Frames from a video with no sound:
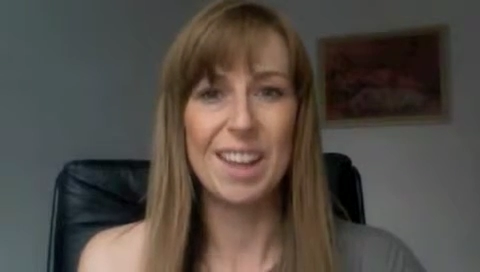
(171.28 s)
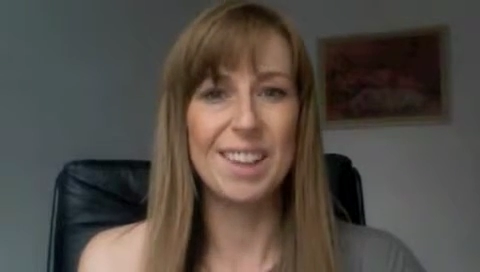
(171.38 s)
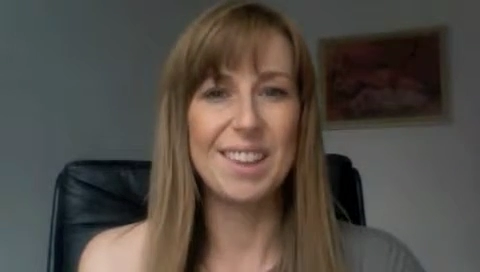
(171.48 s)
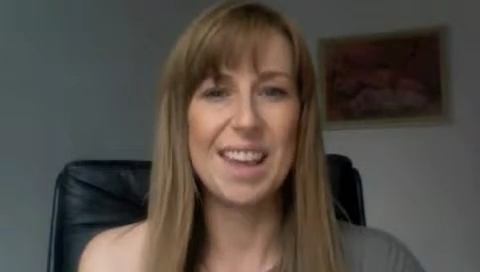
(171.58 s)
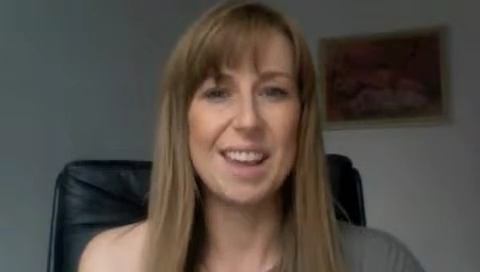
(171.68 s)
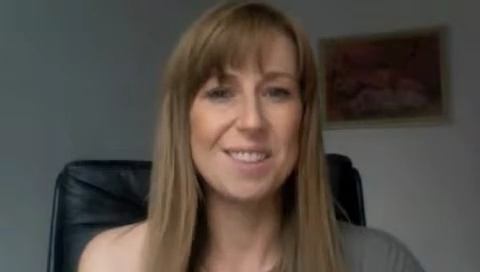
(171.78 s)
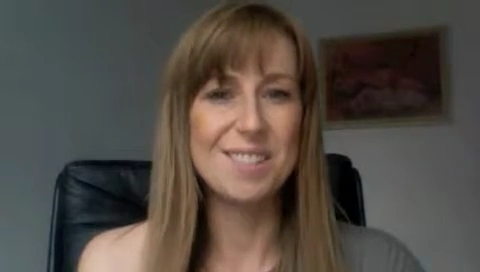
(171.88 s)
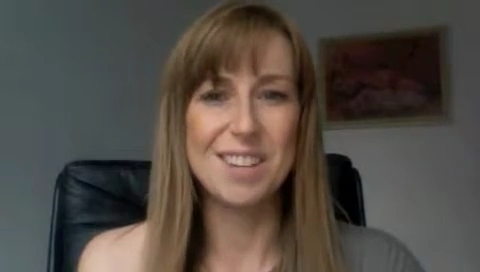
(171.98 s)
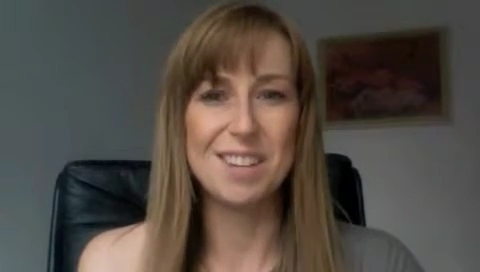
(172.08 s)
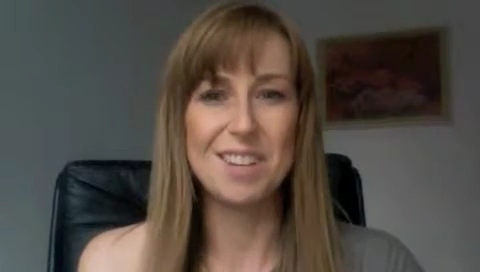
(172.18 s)
The
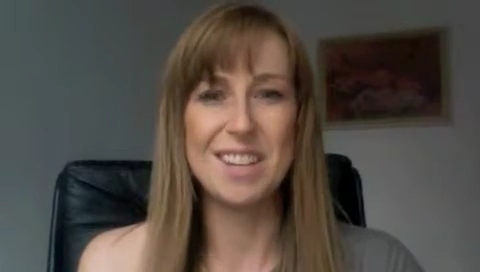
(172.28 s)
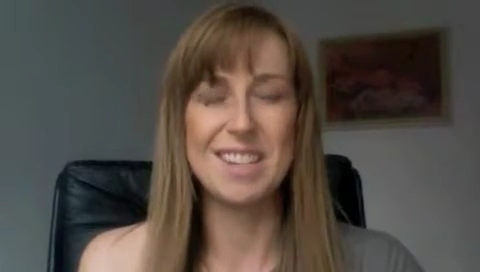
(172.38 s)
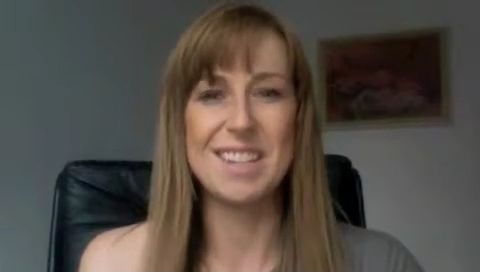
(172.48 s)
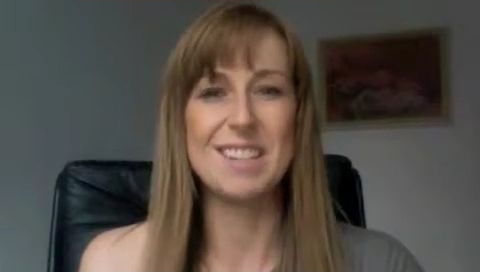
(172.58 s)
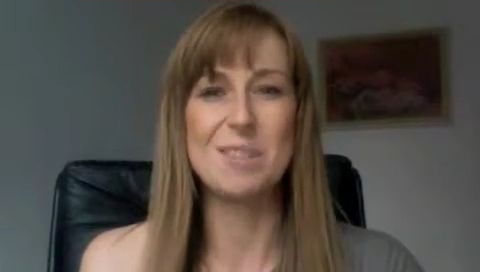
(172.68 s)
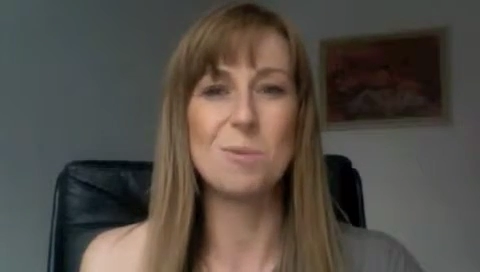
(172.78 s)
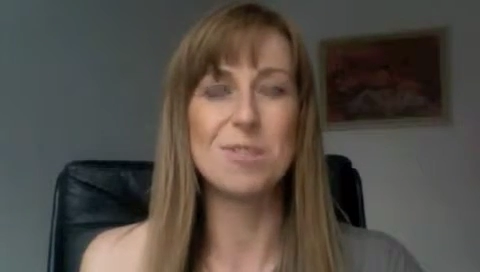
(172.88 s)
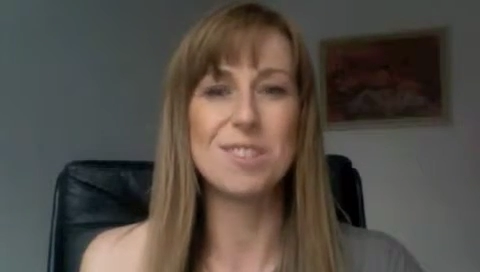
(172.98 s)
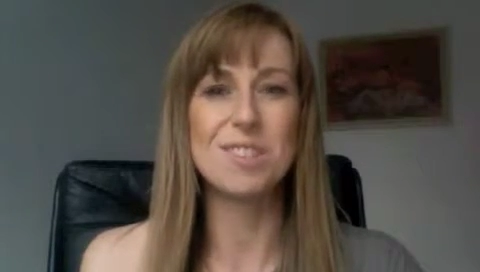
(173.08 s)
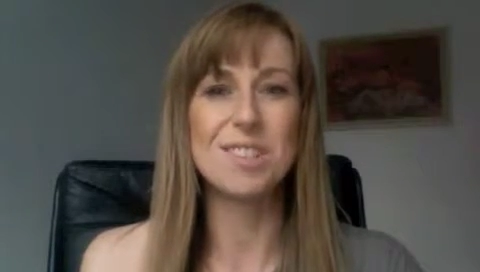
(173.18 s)
energy he radiated was
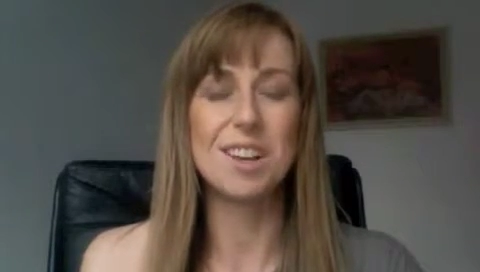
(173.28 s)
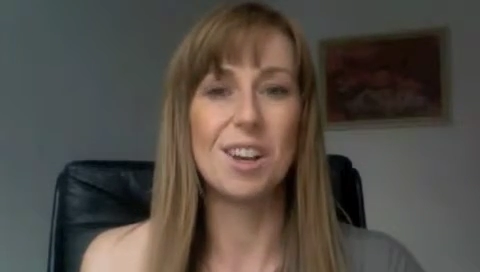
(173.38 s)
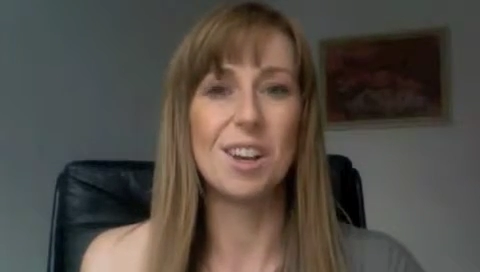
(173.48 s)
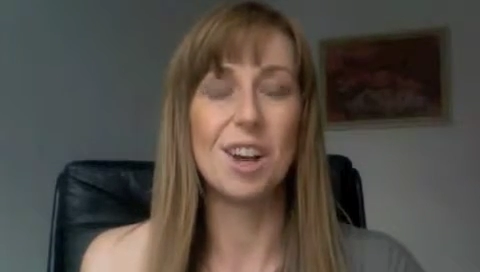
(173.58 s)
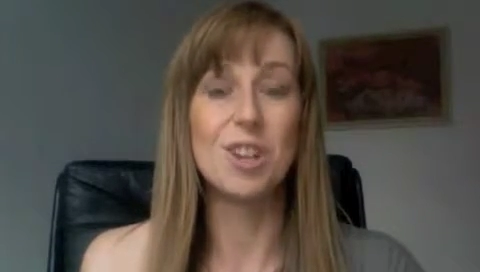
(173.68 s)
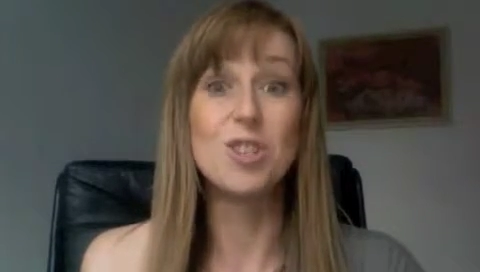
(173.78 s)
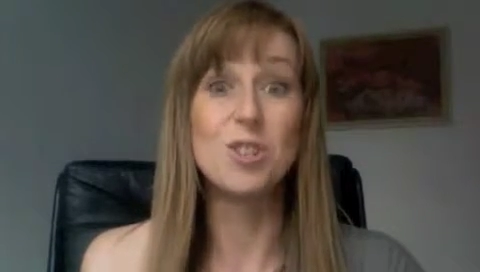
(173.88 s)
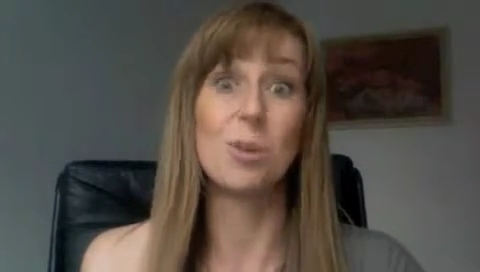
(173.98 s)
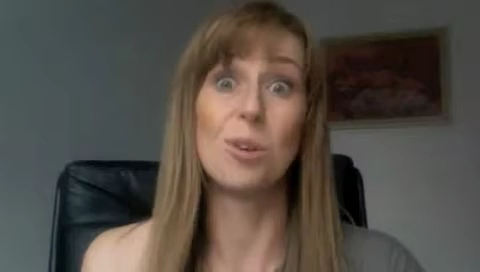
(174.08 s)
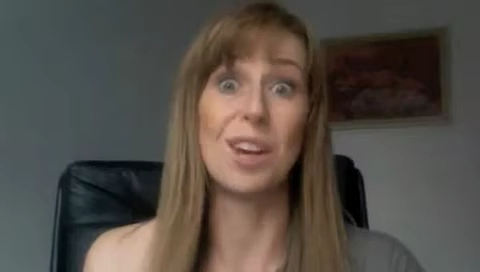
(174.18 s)
just a
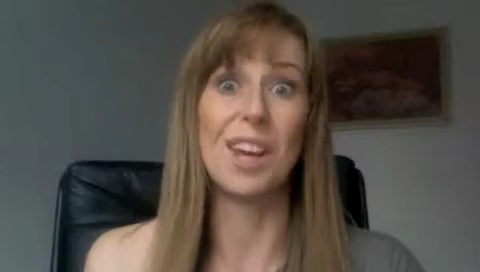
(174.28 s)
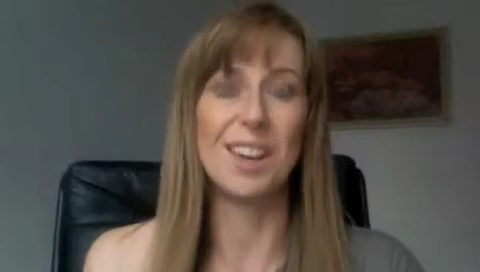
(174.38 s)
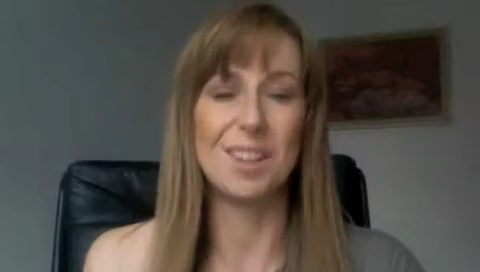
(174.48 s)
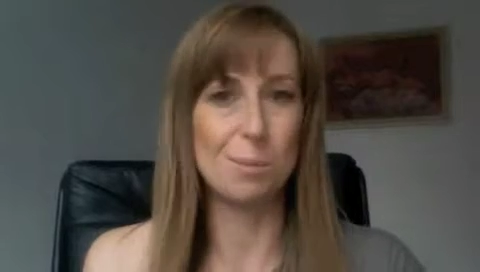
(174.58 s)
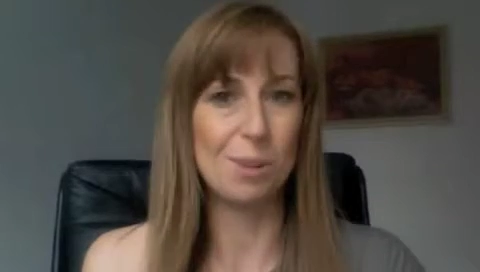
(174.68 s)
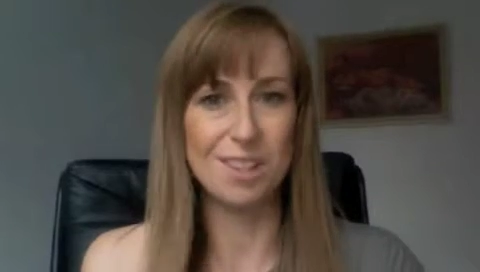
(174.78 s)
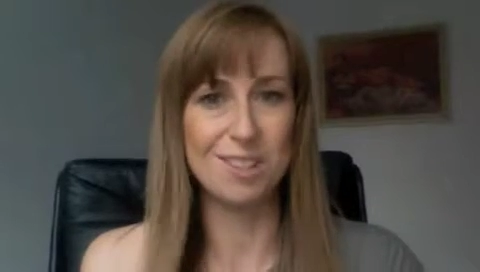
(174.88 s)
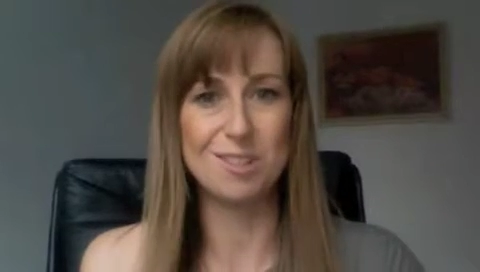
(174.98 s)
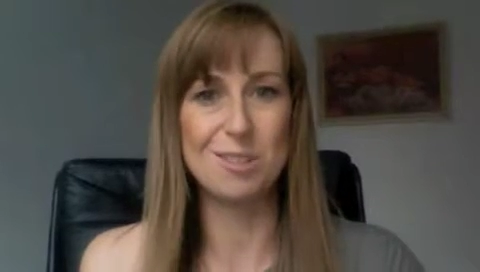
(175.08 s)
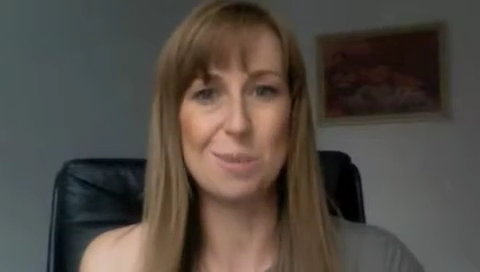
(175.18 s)
joy and a
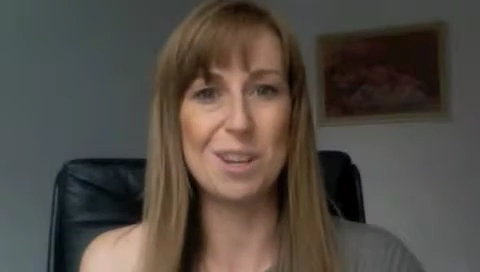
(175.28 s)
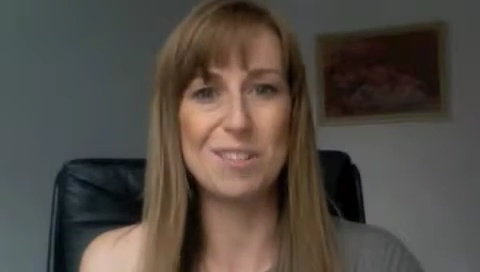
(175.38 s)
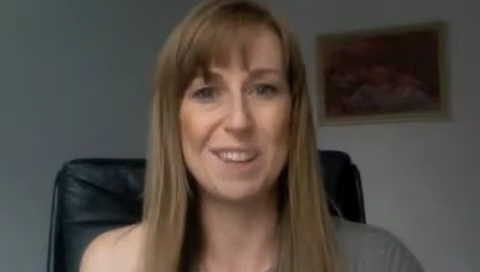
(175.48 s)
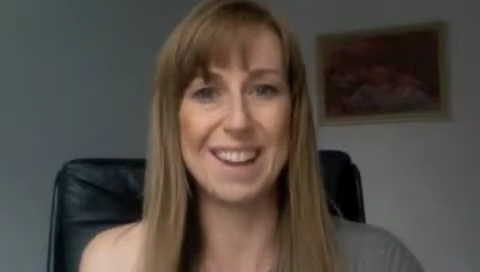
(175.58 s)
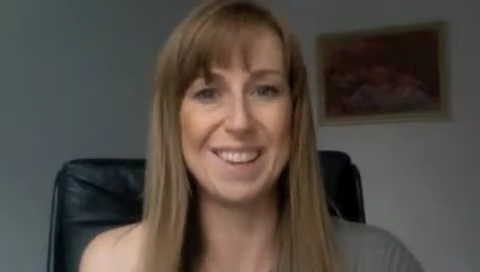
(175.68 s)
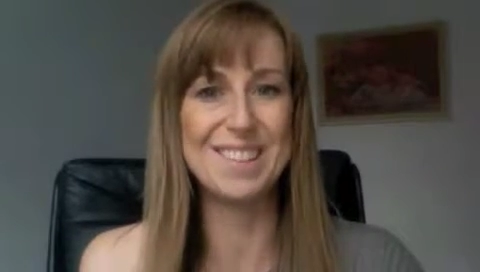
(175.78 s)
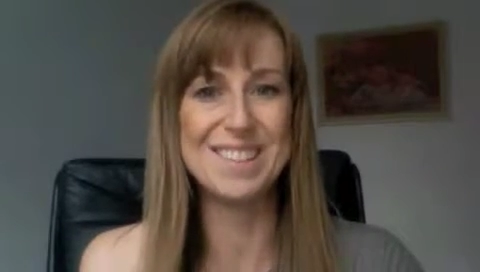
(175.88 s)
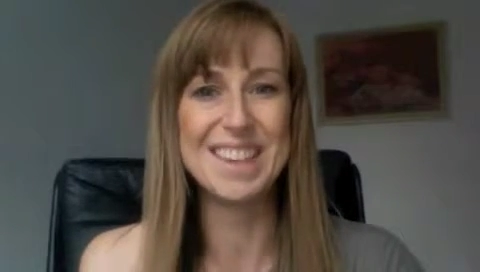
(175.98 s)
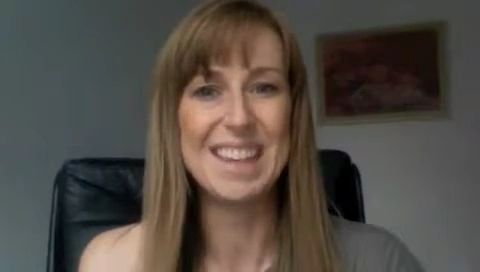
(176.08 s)
pleasure to be around.